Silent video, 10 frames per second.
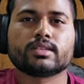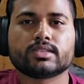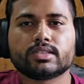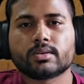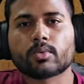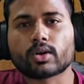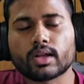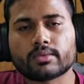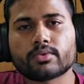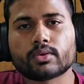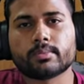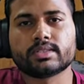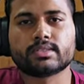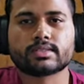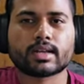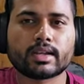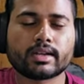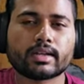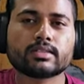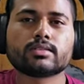decision modeling for business
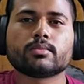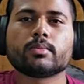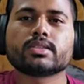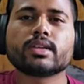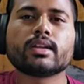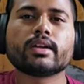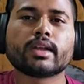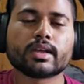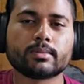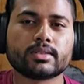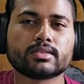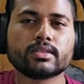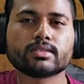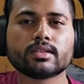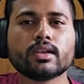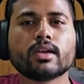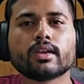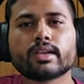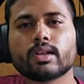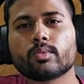analytics, machine learning in business,
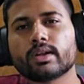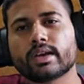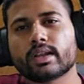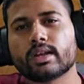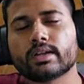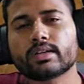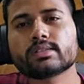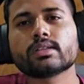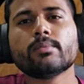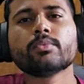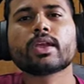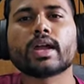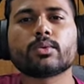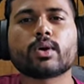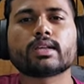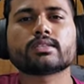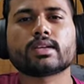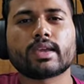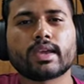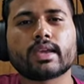real world analytics, advanced
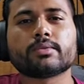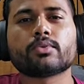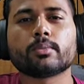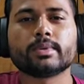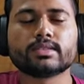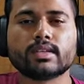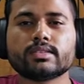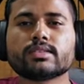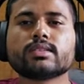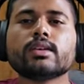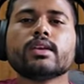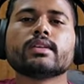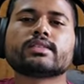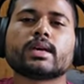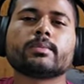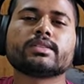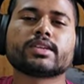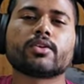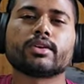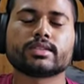AI for business,
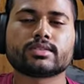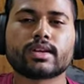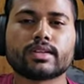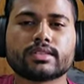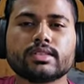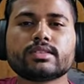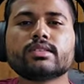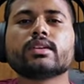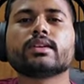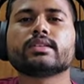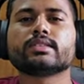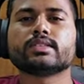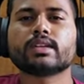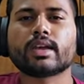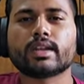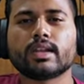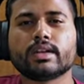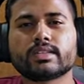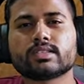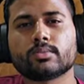cybersecurity strategies, decision
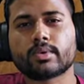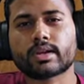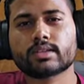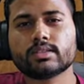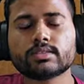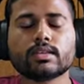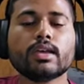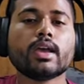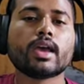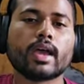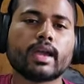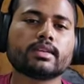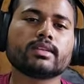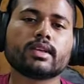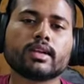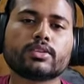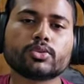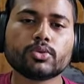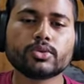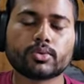analytics in practice. And there are
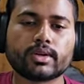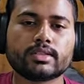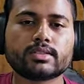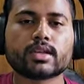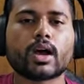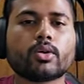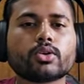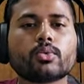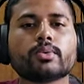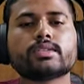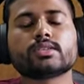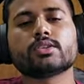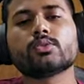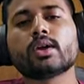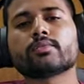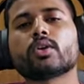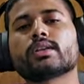two units out of which you have got